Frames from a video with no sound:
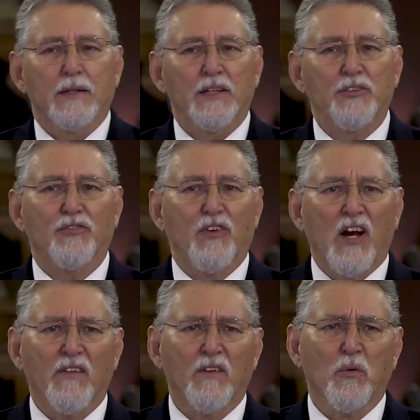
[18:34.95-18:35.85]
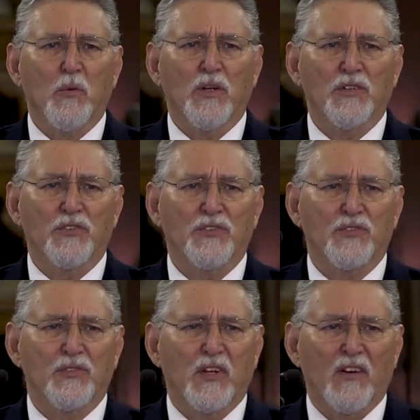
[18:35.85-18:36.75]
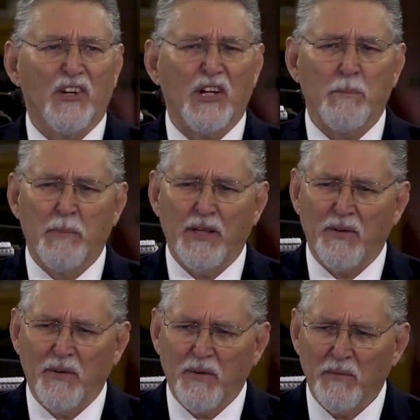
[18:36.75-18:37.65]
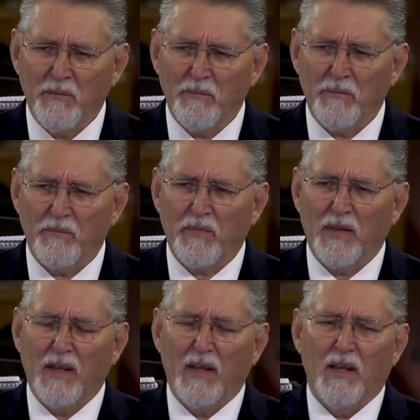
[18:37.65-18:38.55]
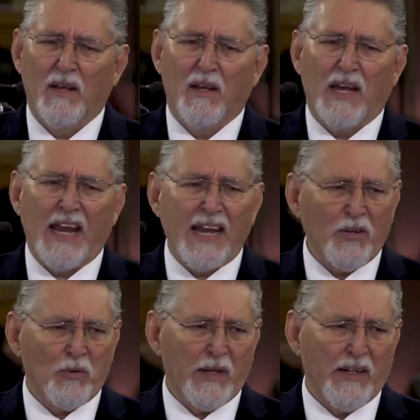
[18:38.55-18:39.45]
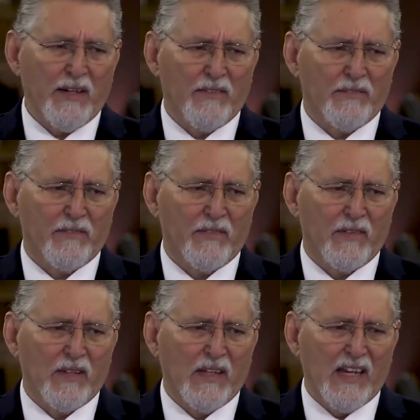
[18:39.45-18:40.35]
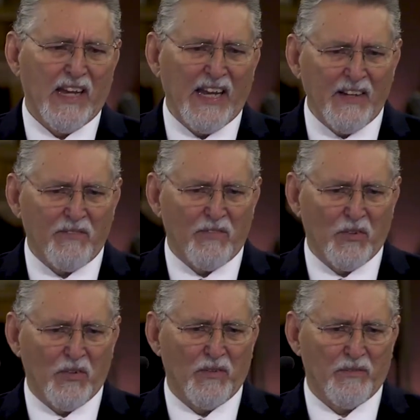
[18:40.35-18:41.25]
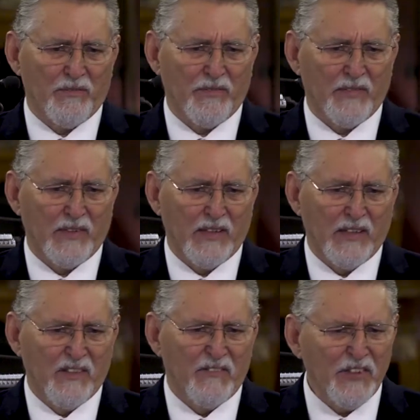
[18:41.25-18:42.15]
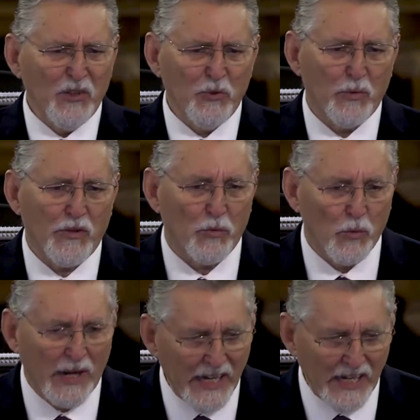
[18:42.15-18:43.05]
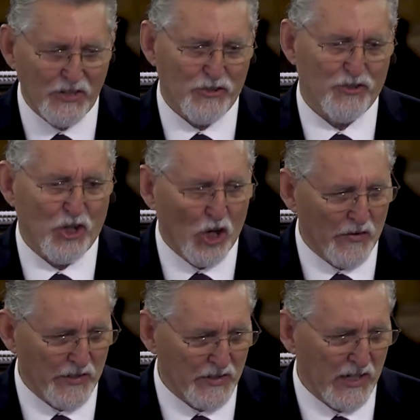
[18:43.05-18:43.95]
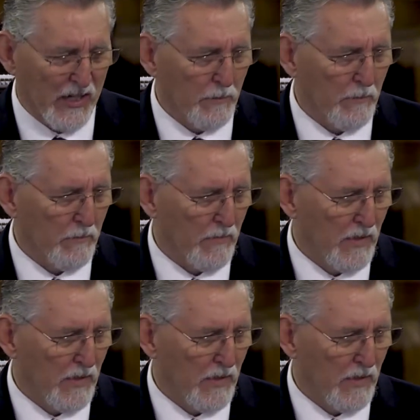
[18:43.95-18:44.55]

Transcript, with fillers: his father was a very bitter, angry, hateful, filled with rage all the time.